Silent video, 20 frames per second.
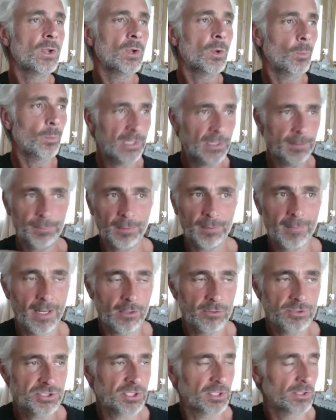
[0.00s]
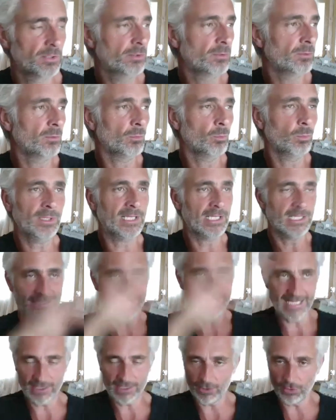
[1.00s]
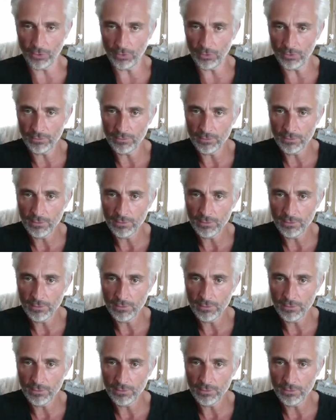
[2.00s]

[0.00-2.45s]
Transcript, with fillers: wicked promotion, wicked decor,